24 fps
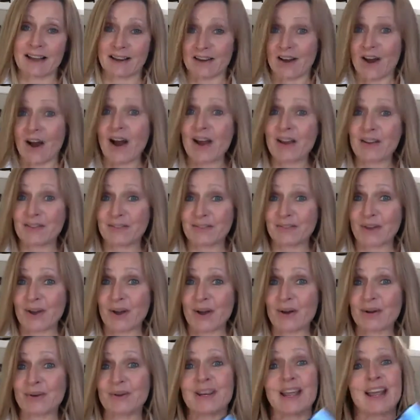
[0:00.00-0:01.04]

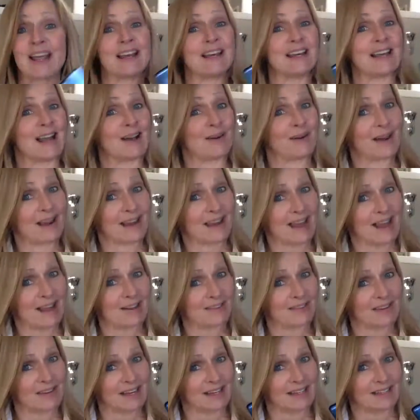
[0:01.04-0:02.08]
iPhone, and now I
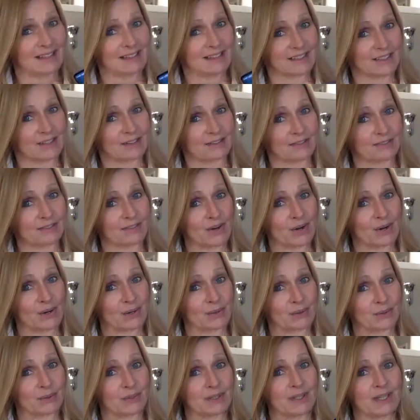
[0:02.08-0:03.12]
have a
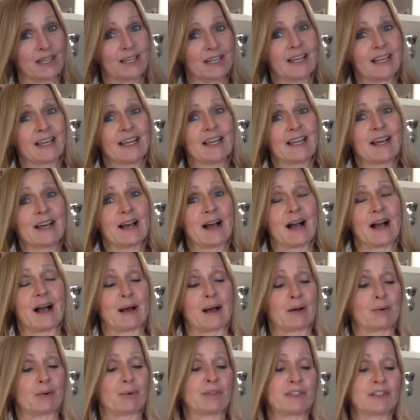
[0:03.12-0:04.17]
ClearPHONE,
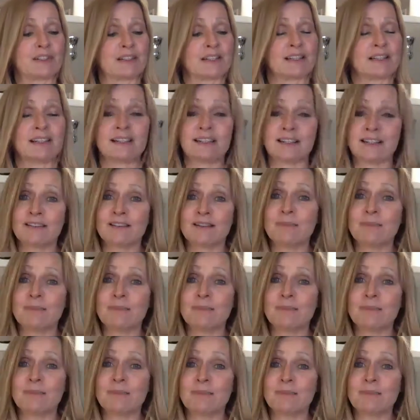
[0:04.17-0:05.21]
which is a little
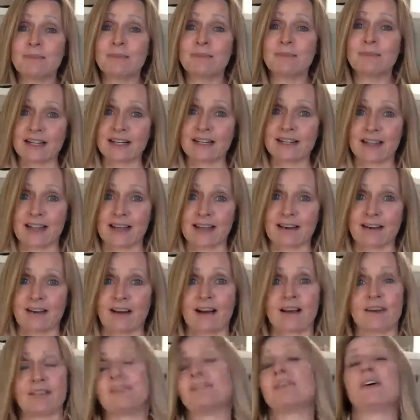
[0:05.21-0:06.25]
bit different than
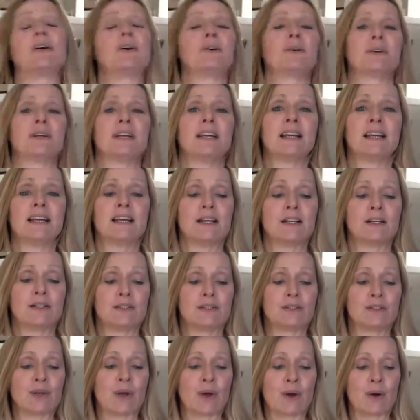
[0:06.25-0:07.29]
iPhone.
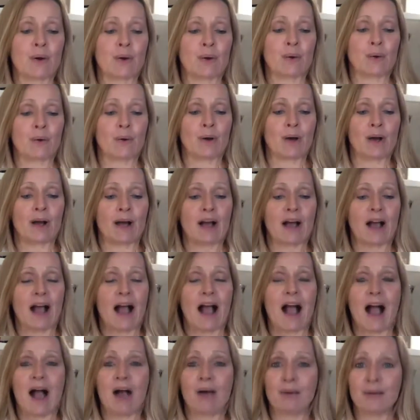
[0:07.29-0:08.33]
So
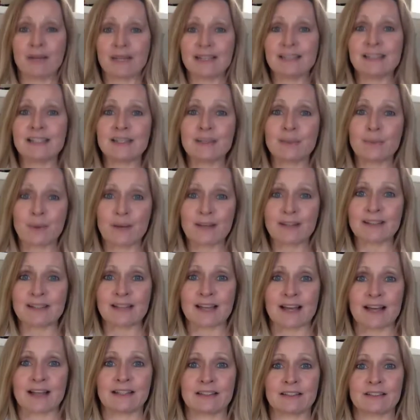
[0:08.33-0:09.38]
how easy was
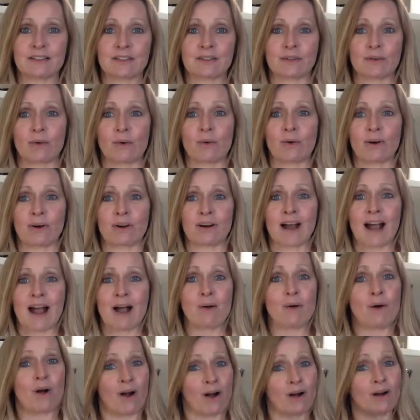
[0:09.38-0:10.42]
that? Or
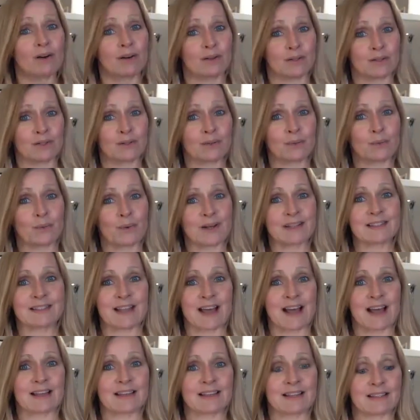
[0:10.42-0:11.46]
how hard was
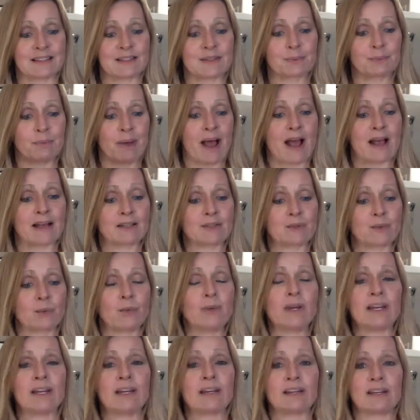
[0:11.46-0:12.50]
that this past
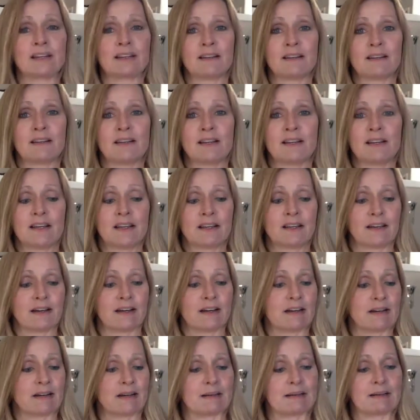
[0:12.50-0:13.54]
week
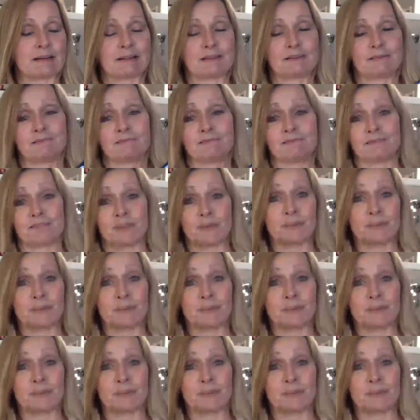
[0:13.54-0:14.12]
for